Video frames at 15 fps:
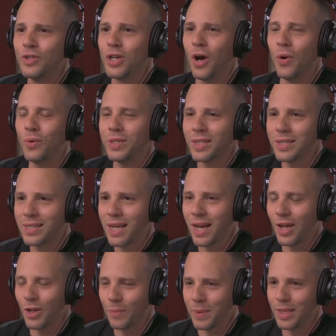Don't
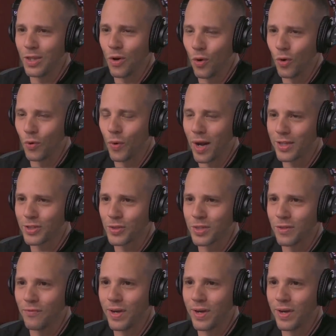tell me the whole roster is